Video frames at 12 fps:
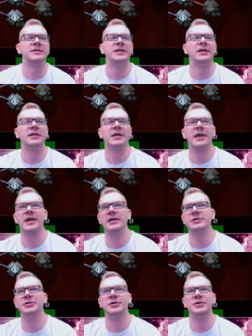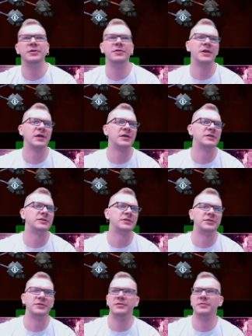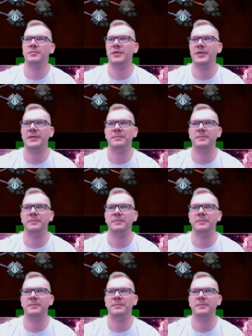and I'll catch you guys soon. Bye-bye.